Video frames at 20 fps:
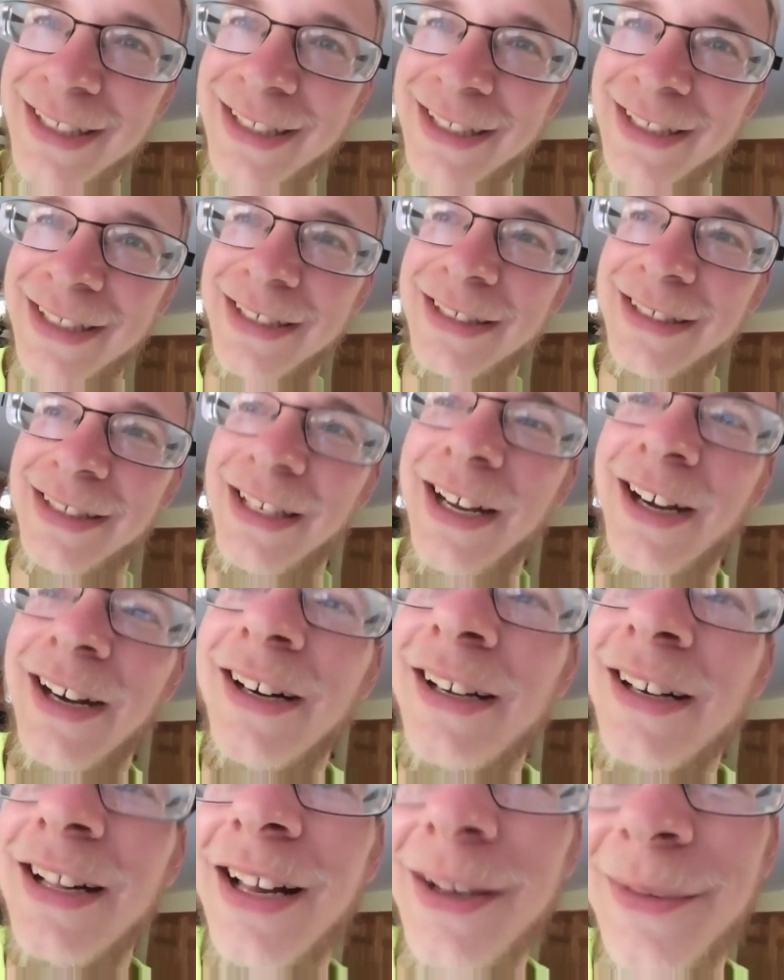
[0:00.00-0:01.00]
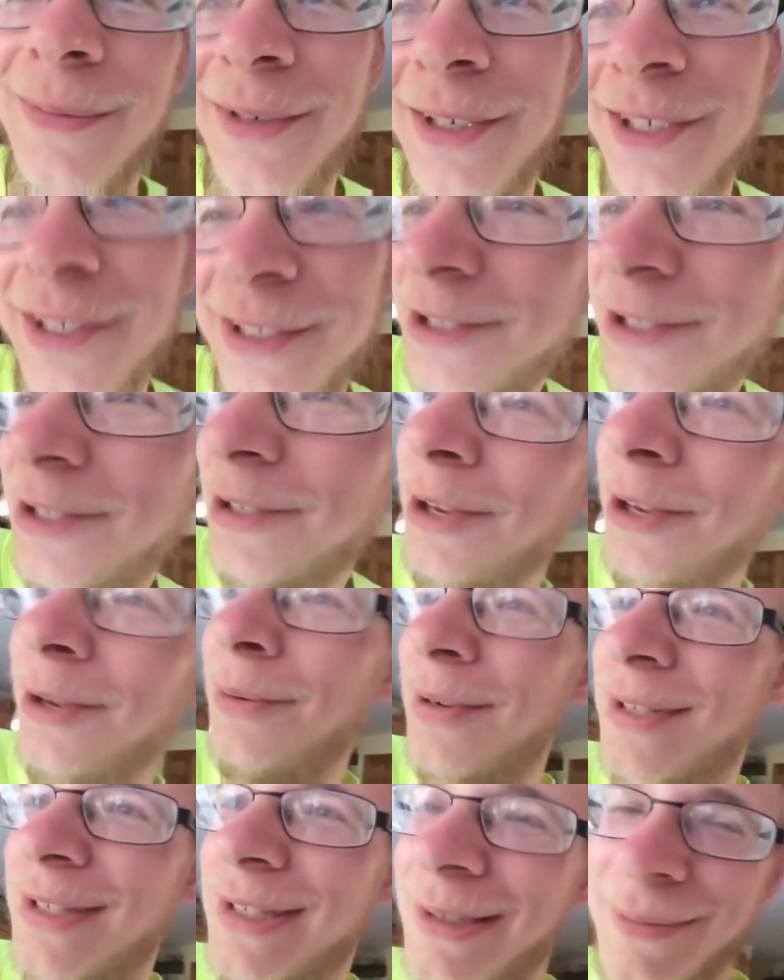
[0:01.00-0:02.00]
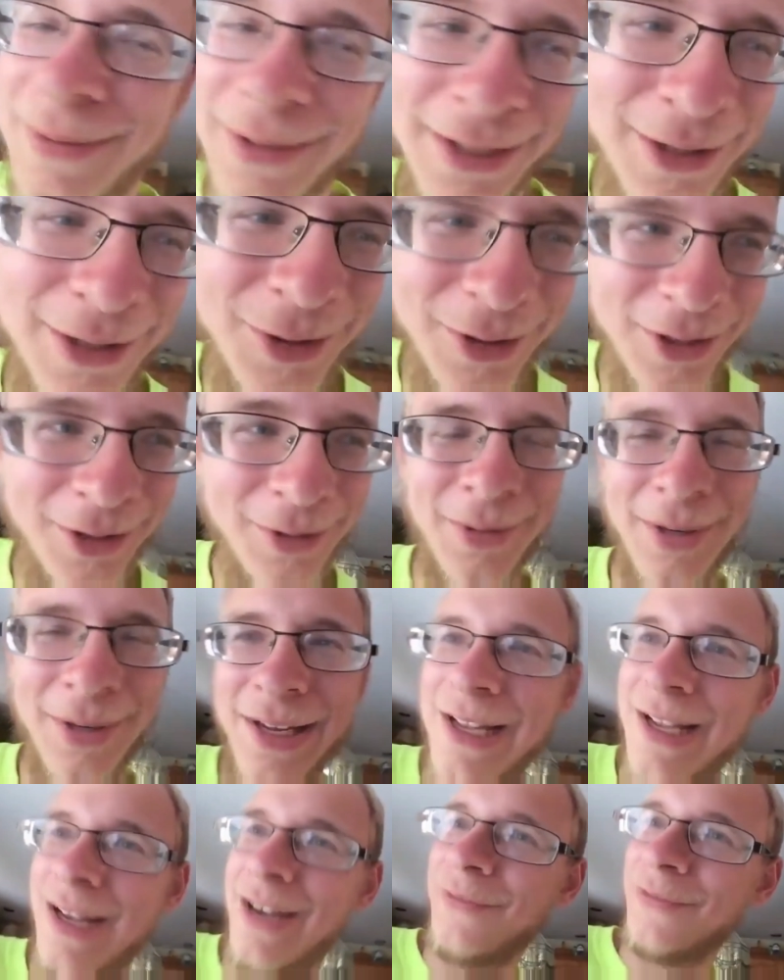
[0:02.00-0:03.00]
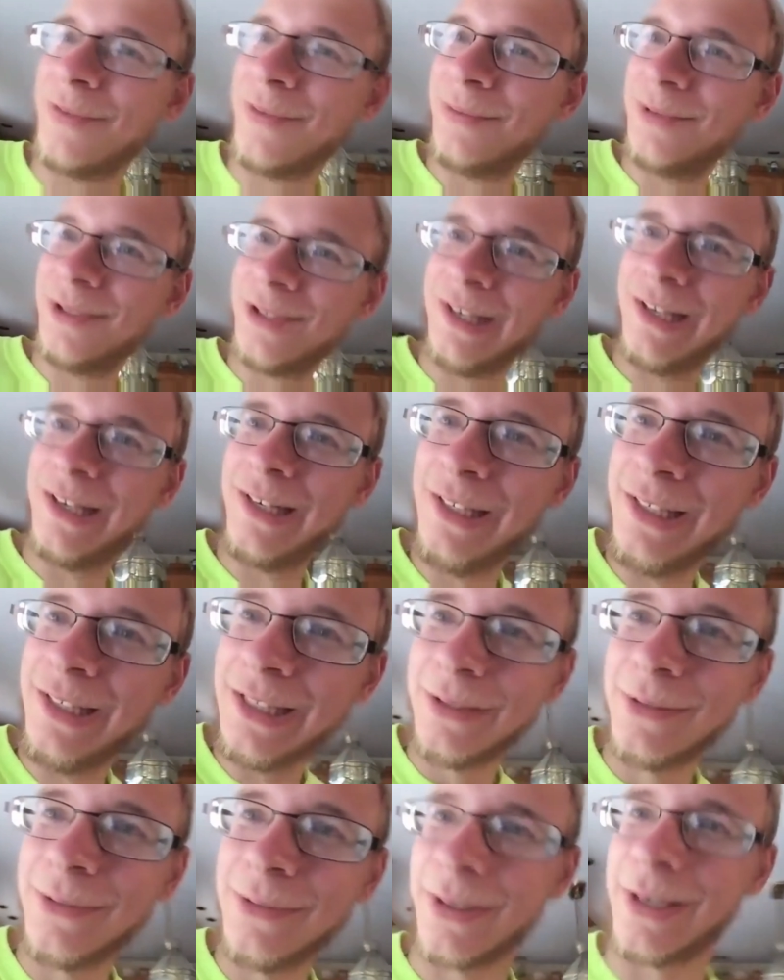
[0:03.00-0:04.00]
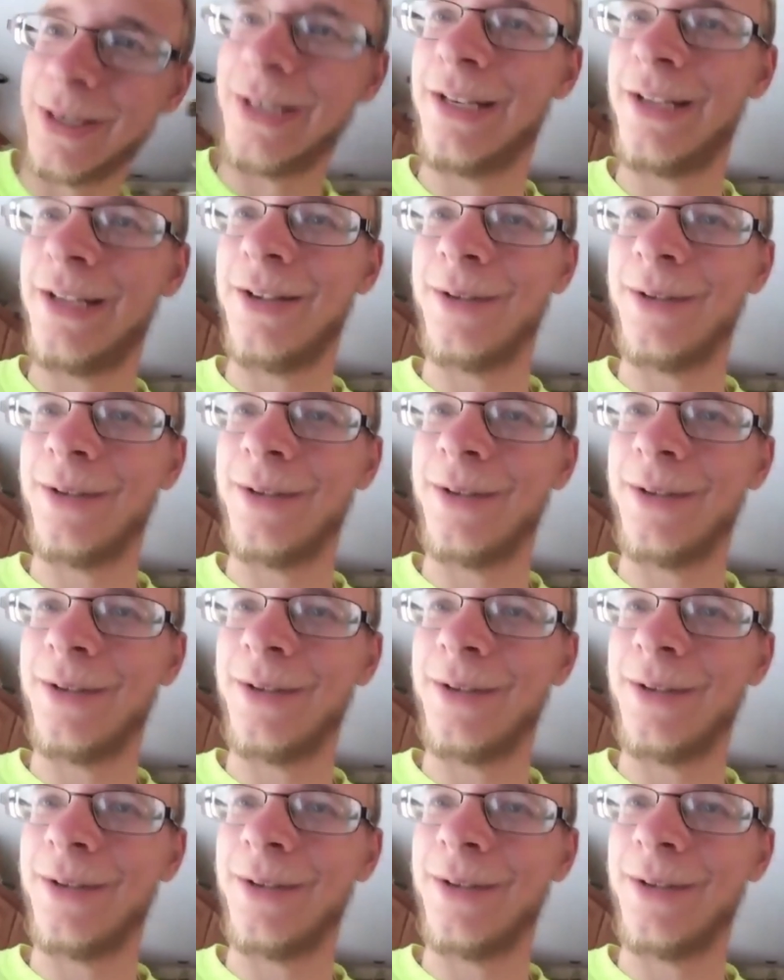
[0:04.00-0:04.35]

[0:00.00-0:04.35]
So I'm gonna show you what I got from Giant Eagle right now.